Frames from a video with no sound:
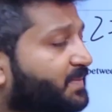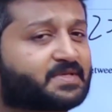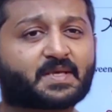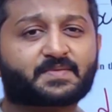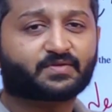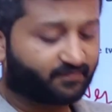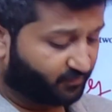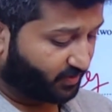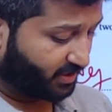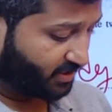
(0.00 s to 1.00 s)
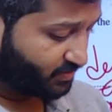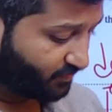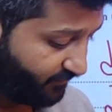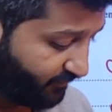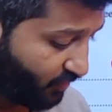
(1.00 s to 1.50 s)
Let me substitute 4 here.
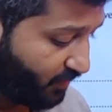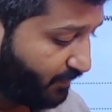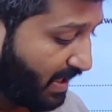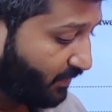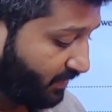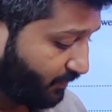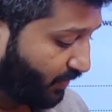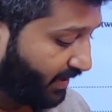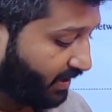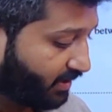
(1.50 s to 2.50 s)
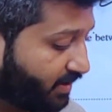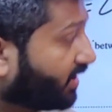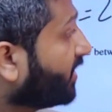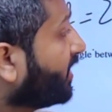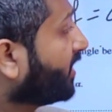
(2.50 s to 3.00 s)
So 4 power point
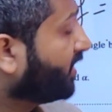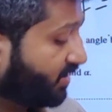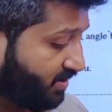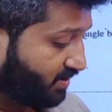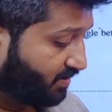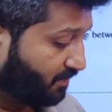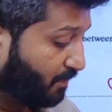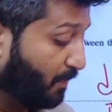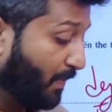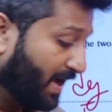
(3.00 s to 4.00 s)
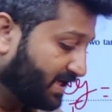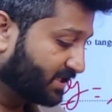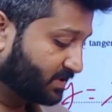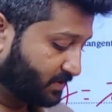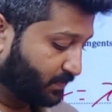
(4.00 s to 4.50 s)

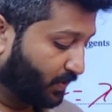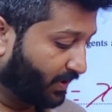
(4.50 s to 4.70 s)
minus